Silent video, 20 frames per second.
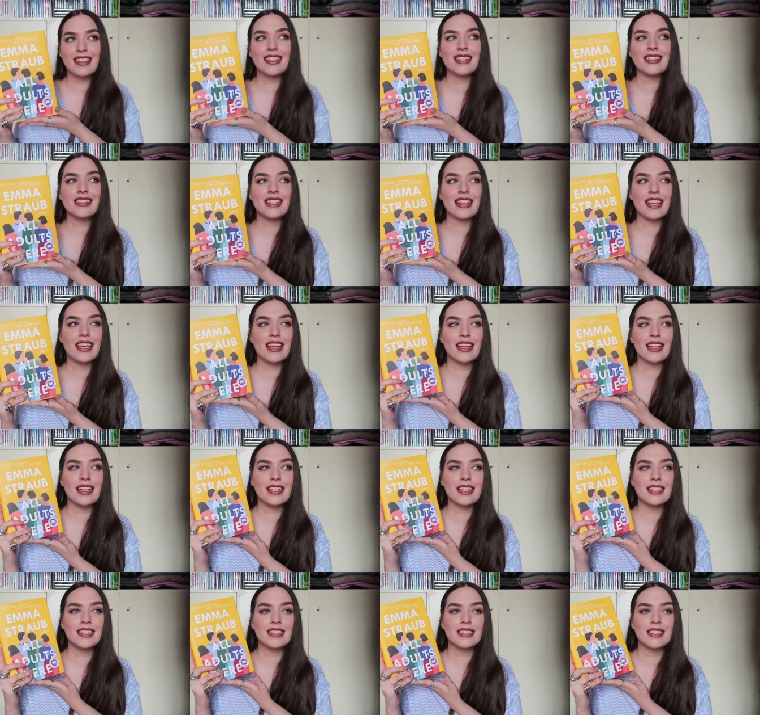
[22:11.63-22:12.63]
this
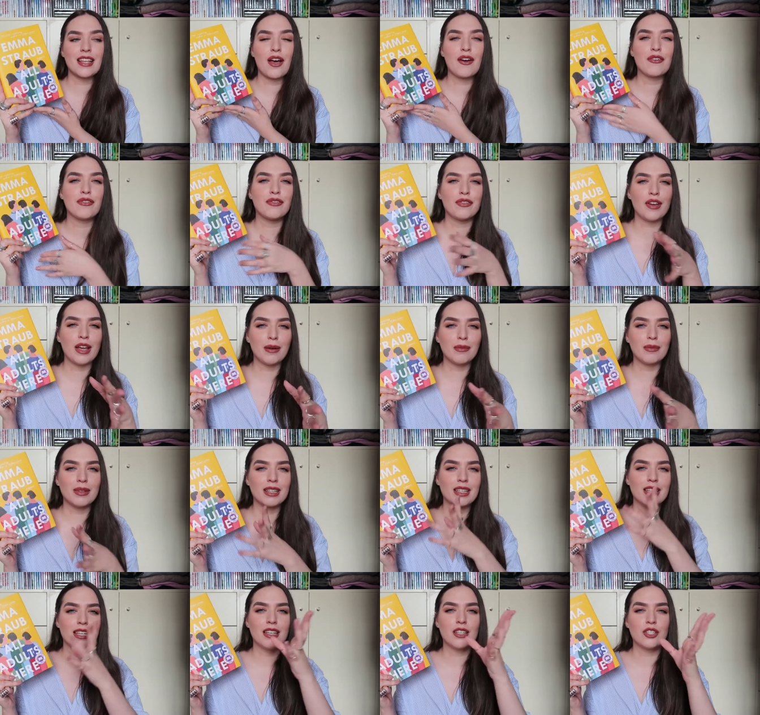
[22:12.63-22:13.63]
is a
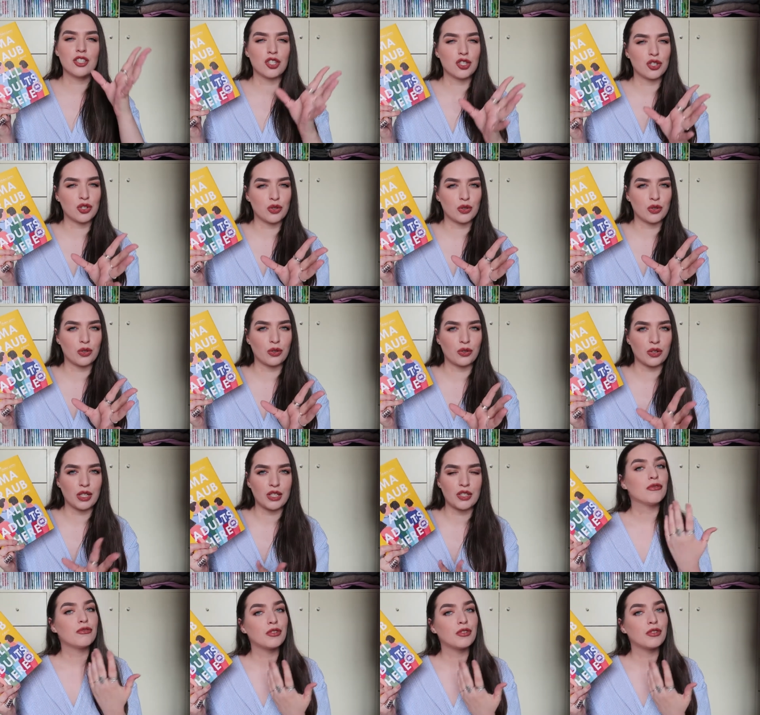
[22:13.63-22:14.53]
family story.